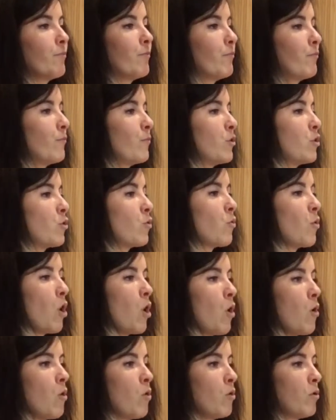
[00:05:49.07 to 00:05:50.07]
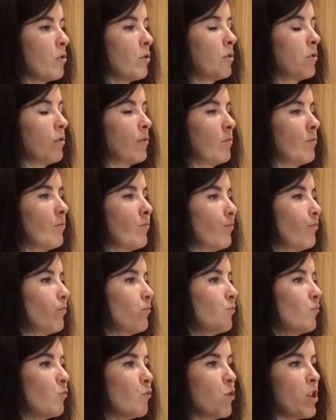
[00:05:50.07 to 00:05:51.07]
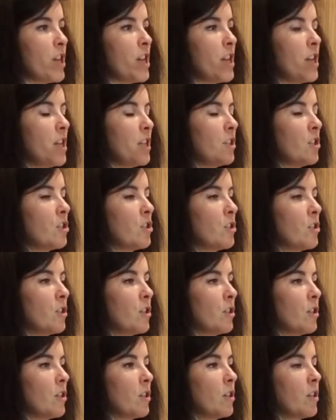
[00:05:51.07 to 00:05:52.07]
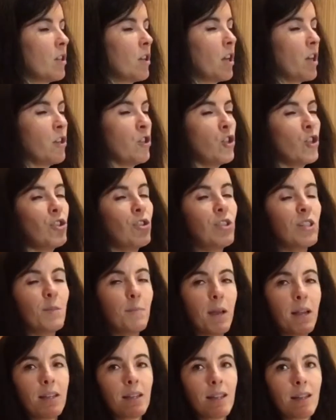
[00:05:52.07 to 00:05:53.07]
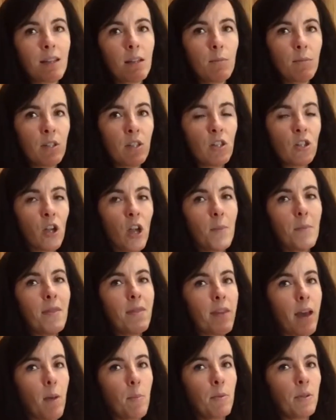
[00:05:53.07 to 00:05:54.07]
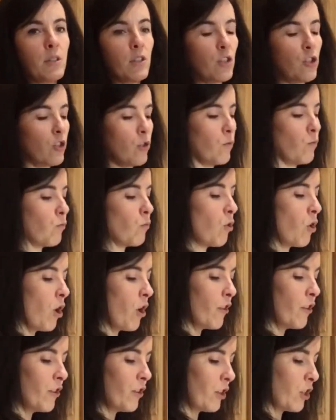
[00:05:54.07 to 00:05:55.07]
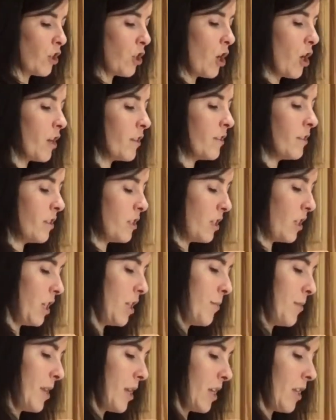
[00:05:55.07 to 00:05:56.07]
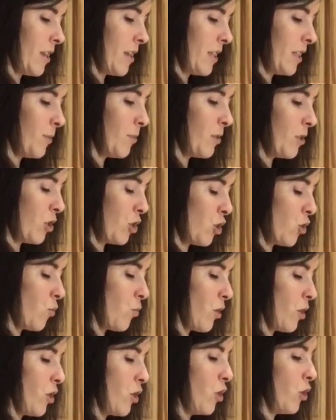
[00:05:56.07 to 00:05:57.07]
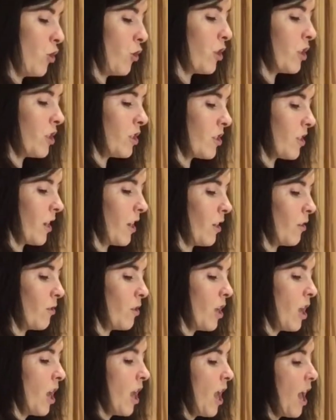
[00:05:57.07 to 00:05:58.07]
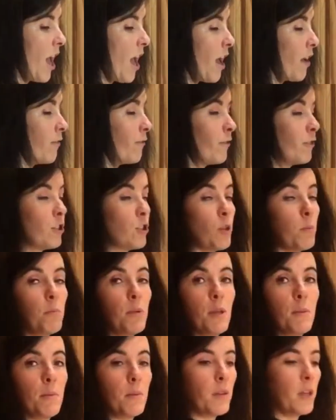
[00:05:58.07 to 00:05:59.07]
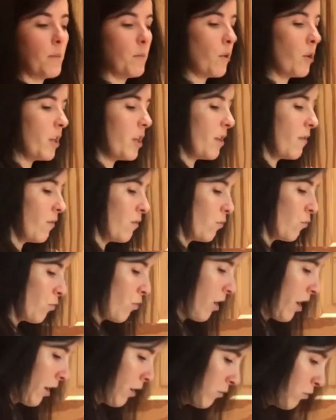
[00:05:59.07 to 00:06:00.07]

Scroll, read, and just to spend a little bit of time in that position rather than constantly being in this position where you're looking down. And for some people, they might even round